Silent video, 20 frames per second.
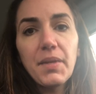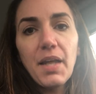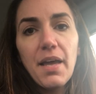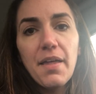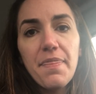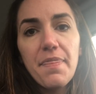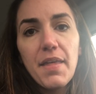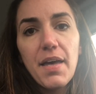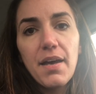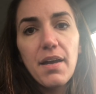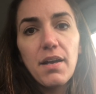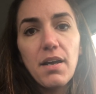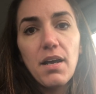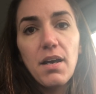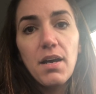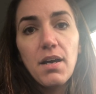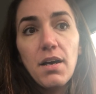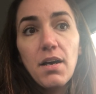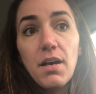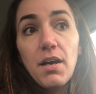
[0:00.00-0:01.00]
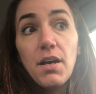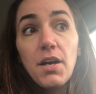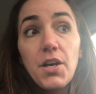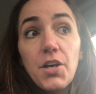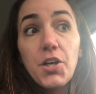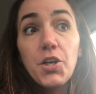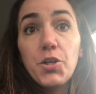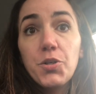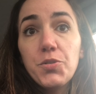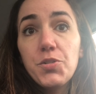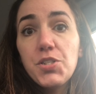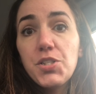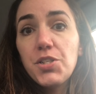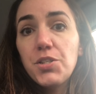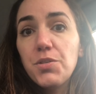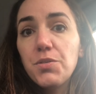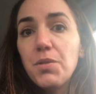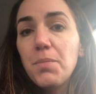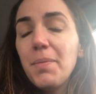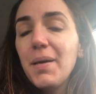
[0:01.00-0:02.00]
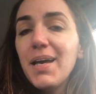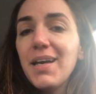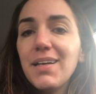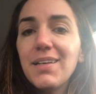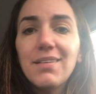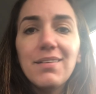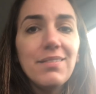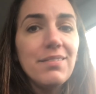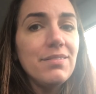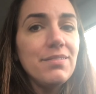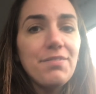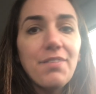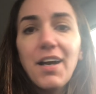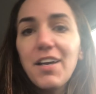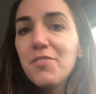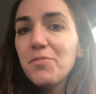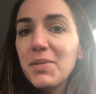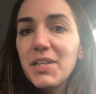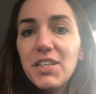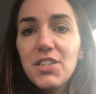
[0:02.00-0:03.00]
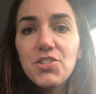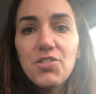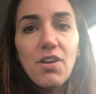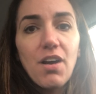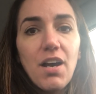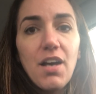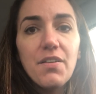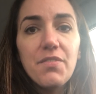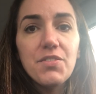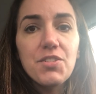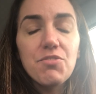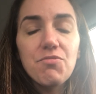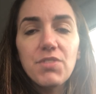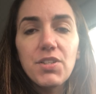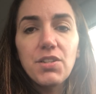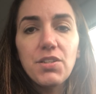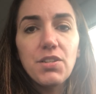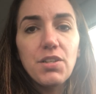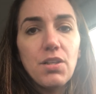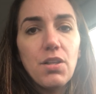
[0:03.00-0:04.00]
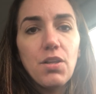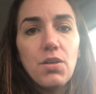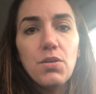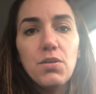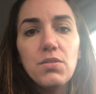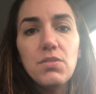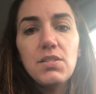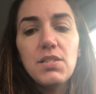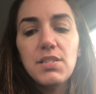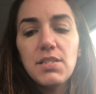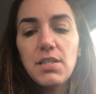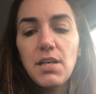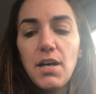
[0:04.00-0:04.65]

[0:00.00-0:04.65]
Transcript: and then go to the bank, 5-minute drive. It's really close.